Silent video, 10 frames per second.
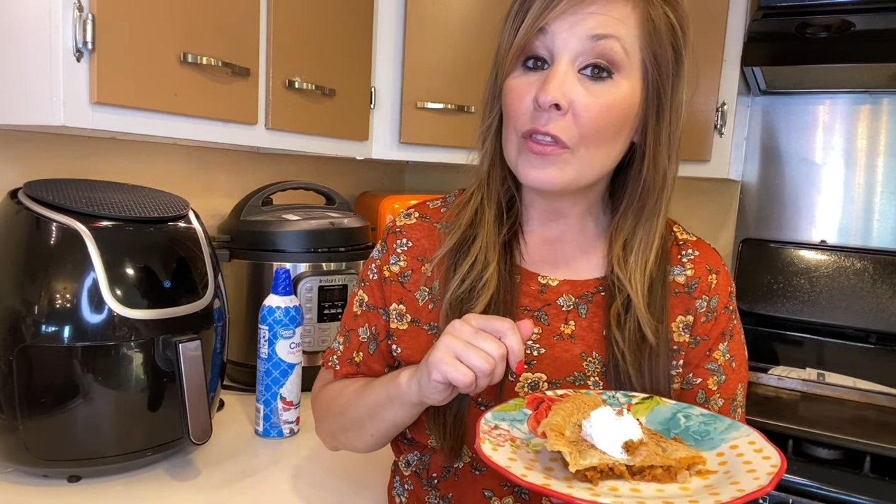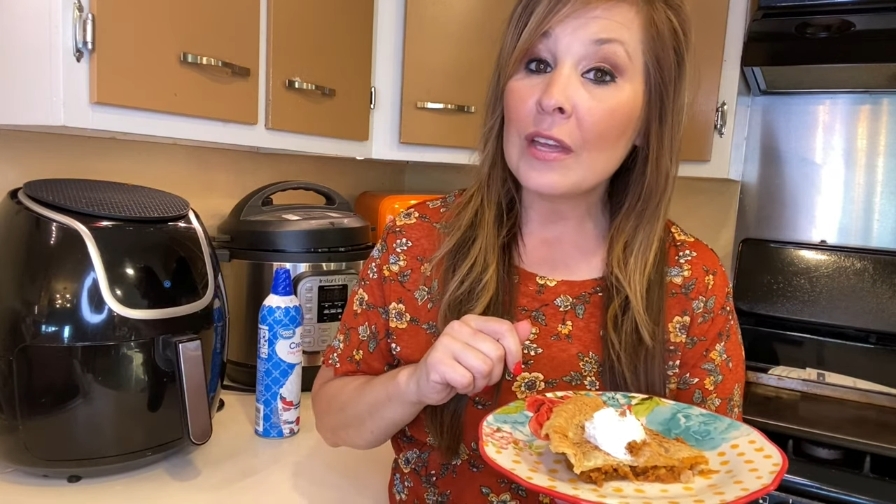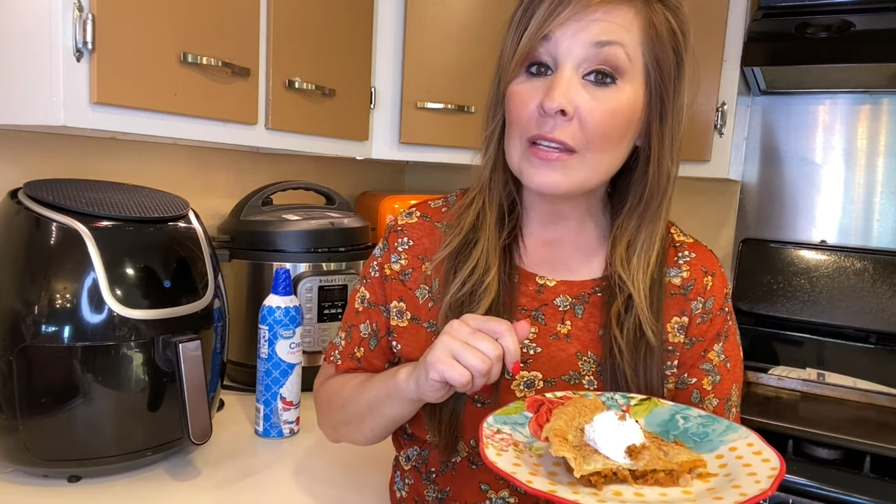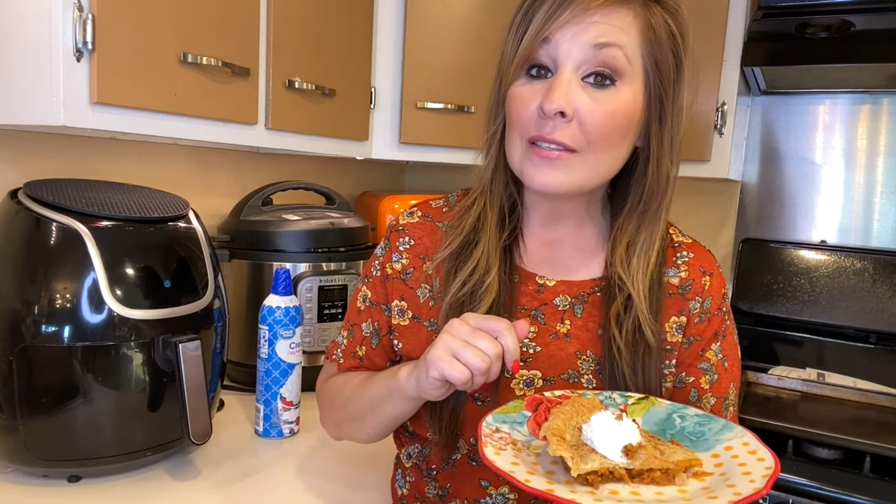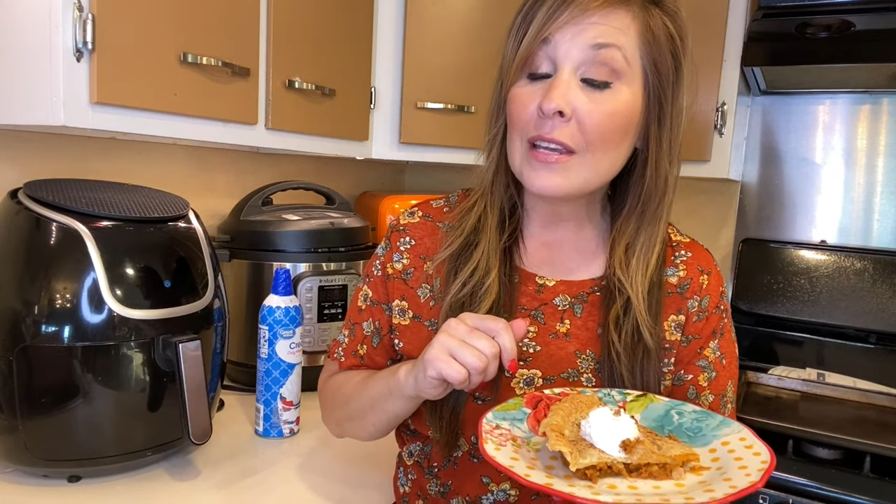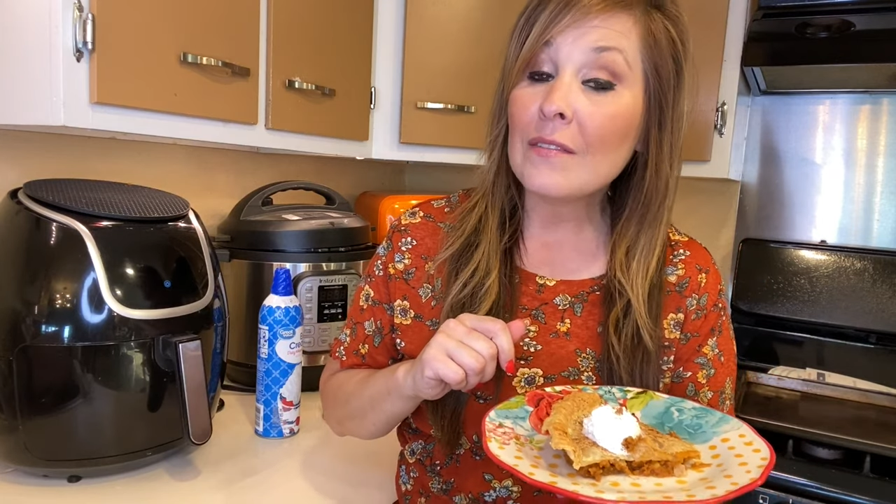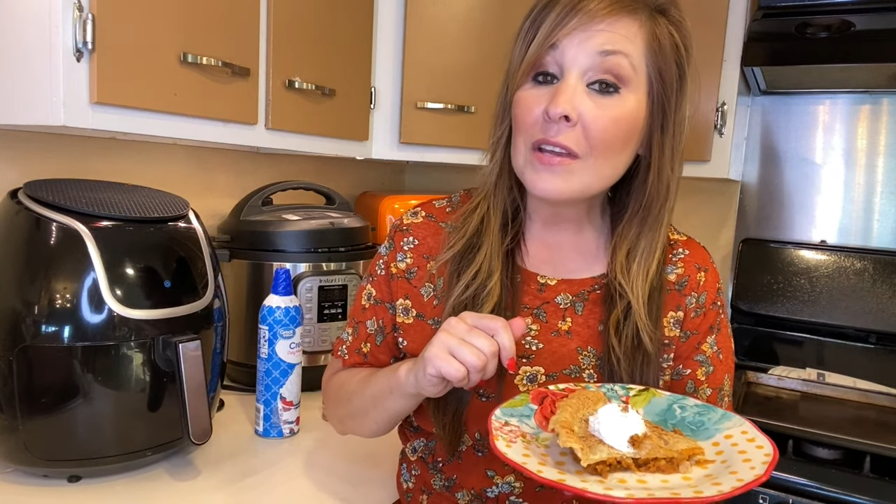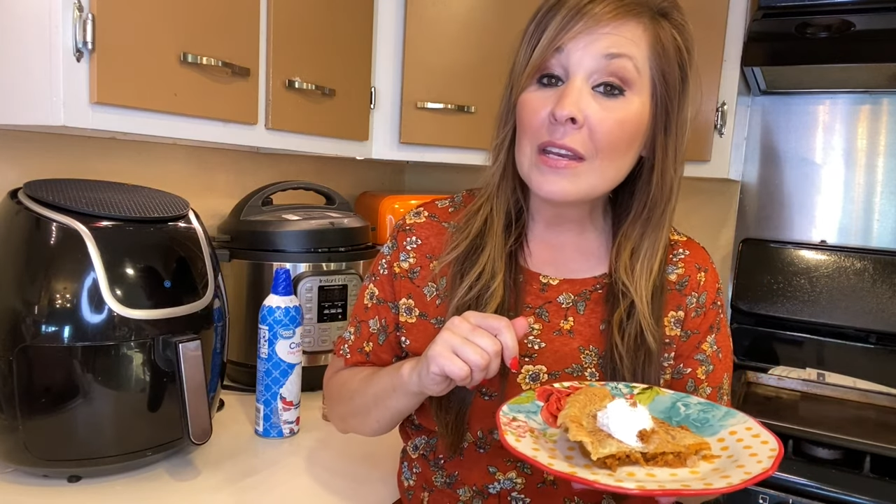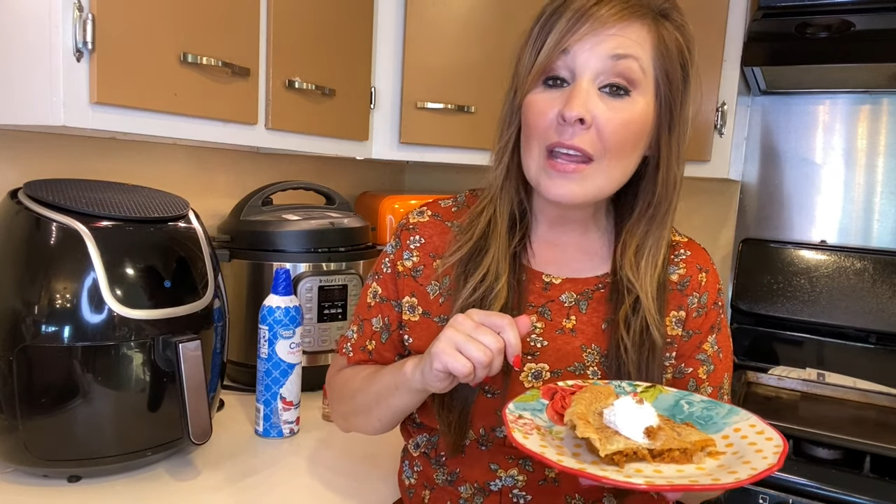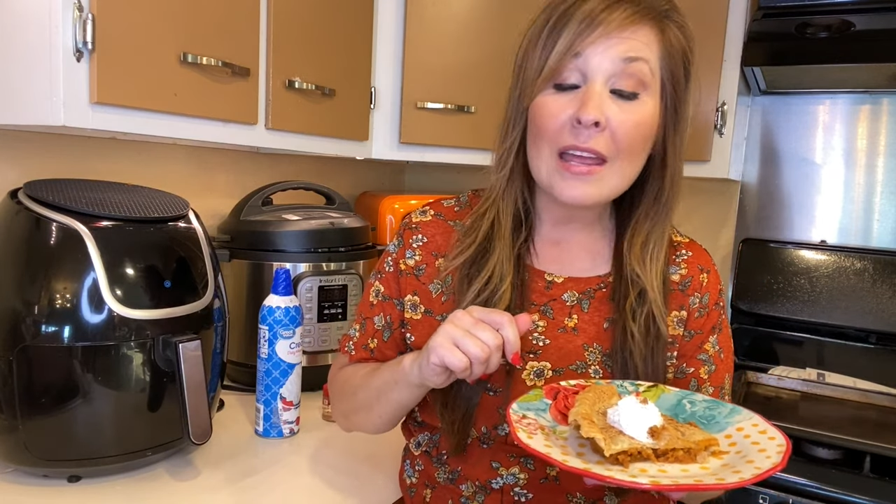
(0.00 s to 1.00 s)

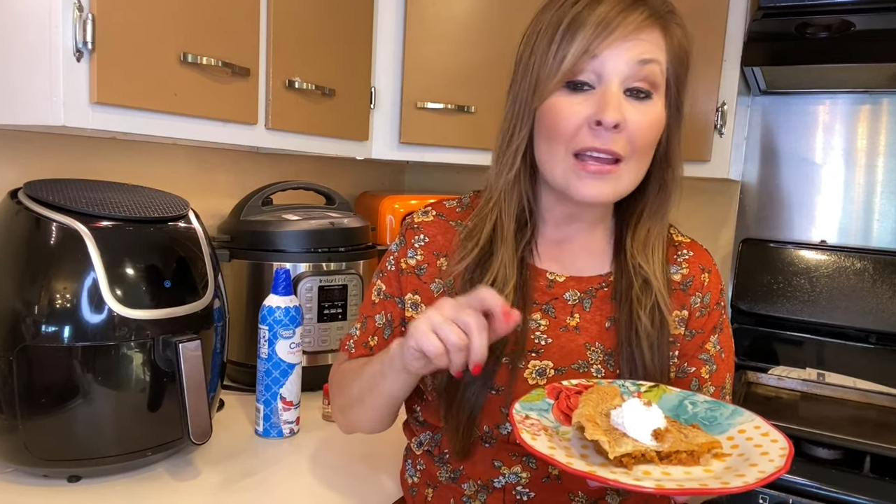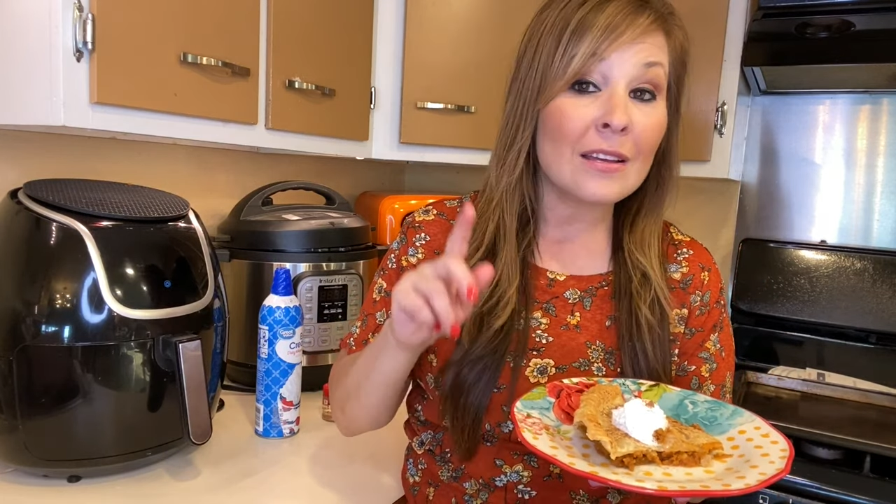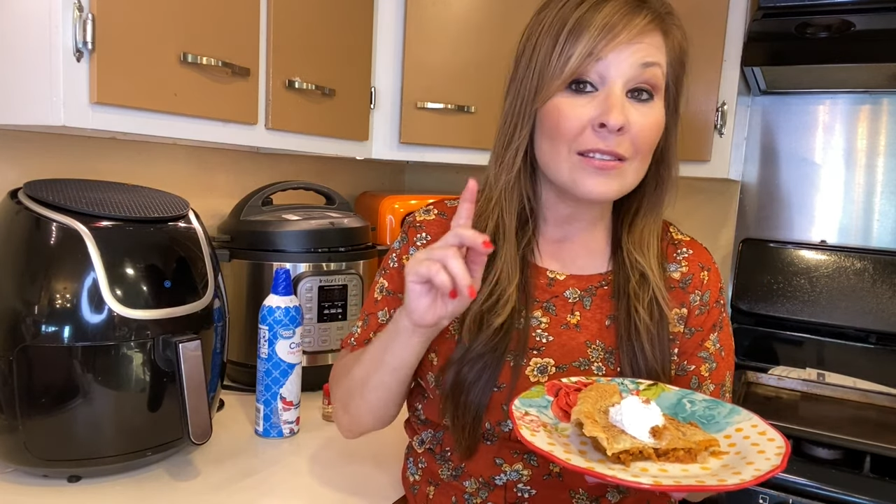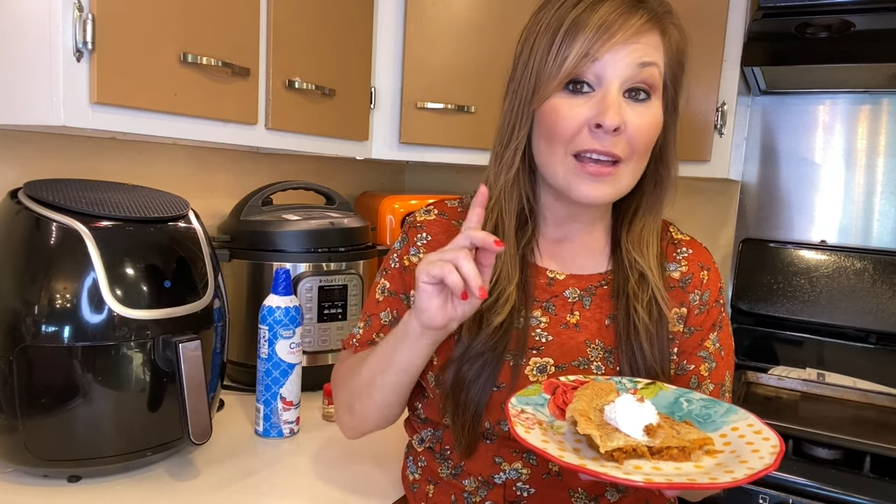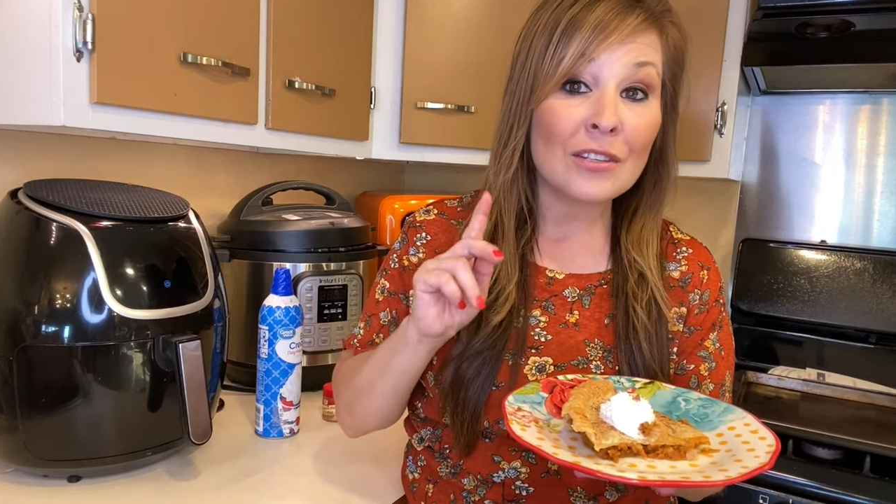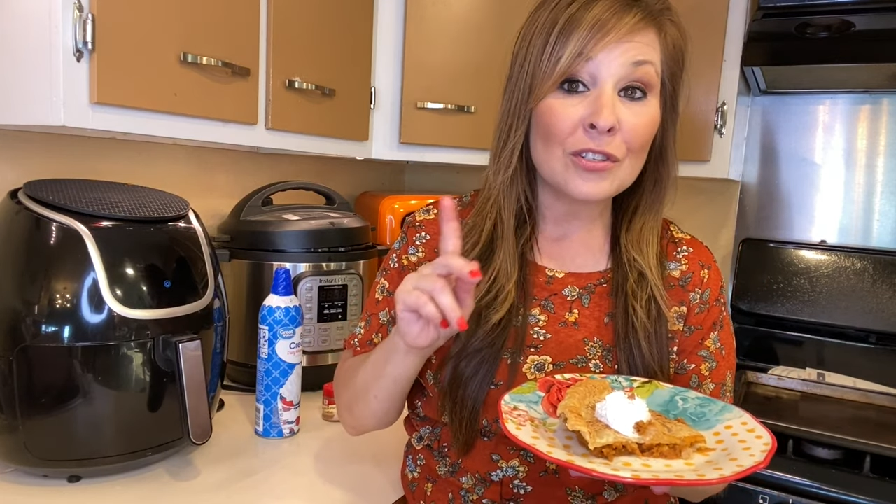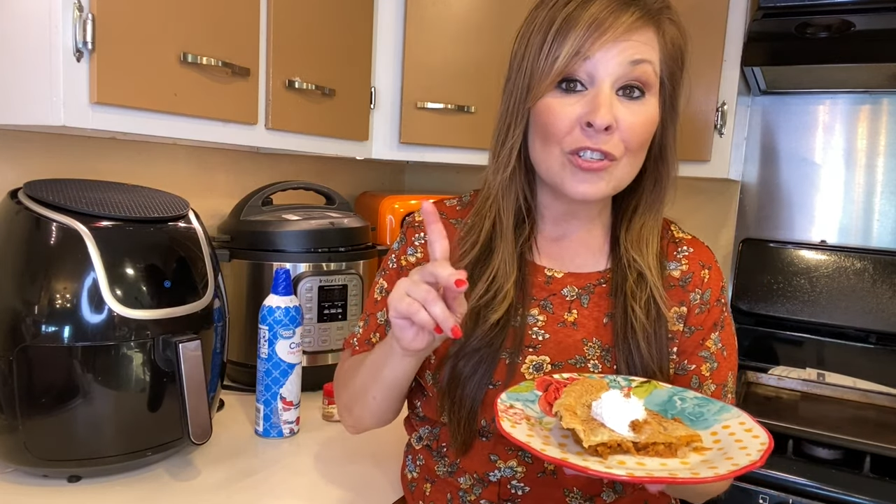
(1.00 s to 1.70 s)
Thanksgiving because that's